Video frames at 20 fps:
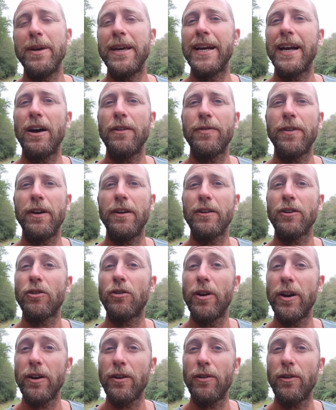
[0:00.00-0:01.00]
being out there in
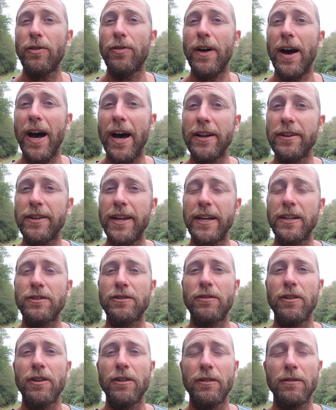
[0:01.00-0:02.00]
critical thought
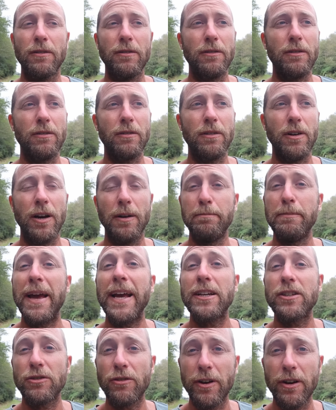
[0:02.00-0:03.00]
takes criti- uh,
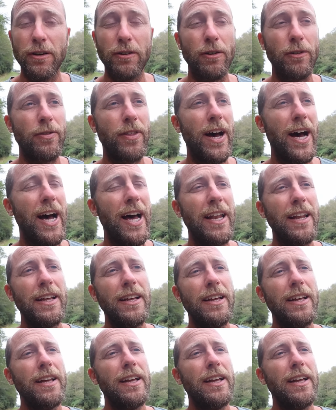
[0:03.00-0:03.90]
makes critical thought.